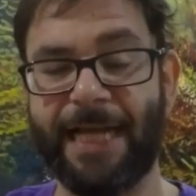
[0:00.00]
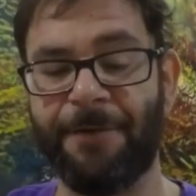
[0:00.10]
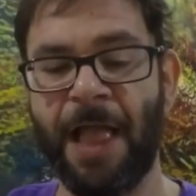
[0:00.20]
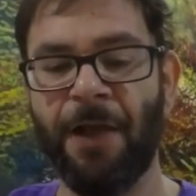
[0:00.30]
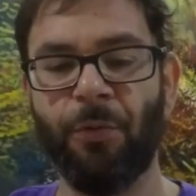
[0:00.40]

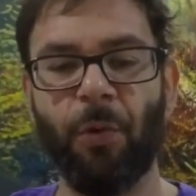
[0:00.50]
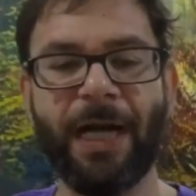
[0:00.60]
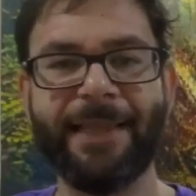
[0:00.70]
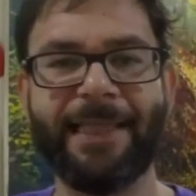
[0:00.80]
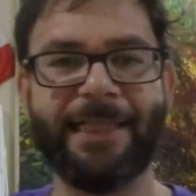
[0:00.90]
Now,
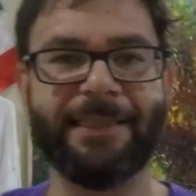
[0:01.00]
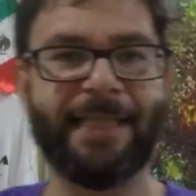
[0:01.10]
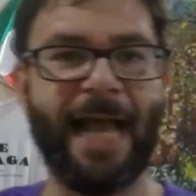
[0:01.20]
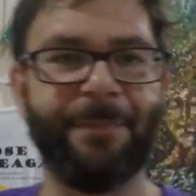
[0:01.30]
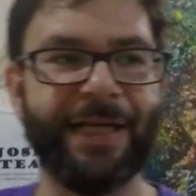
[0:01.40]
what I think is
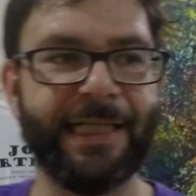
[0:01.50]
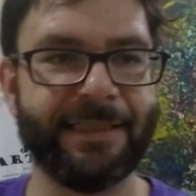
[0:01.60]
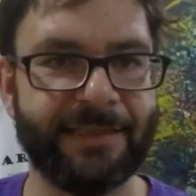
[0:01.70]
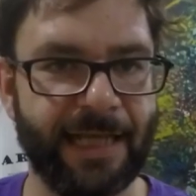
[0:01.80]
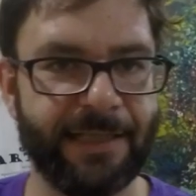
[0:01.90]
happening
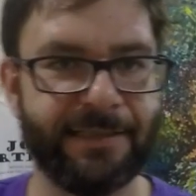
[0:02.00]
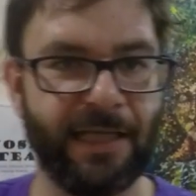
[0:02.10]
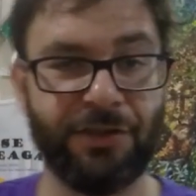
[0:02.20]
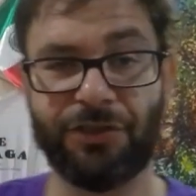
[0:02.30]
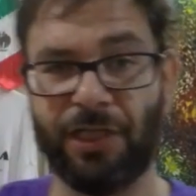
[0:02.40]
is, is
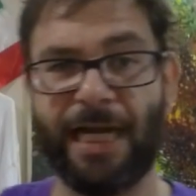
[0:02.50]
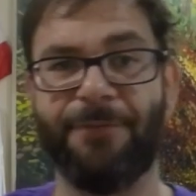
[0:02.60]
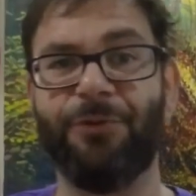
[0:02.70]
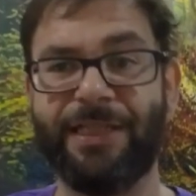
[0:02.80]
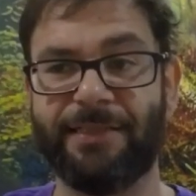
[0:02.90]
uh, there's a lot
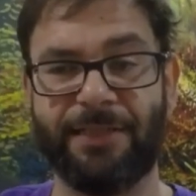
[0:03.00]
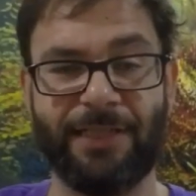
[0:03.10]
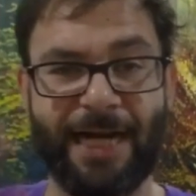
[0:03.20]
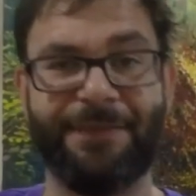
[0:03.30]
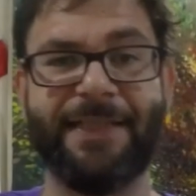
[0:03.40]
of reasons, there's
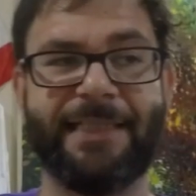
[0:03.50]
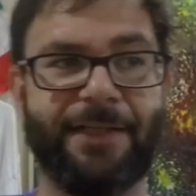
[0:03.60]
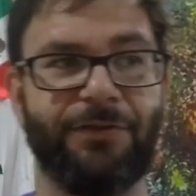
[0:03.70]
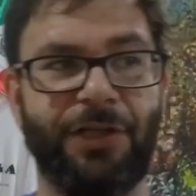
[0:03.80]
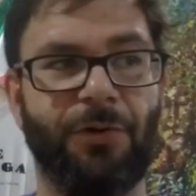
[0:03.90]
a lot of things
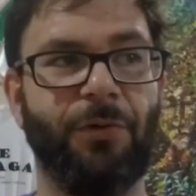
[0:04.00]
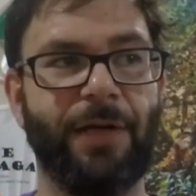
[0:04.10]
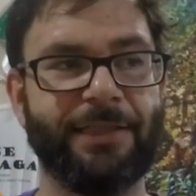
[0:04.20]
that, you know,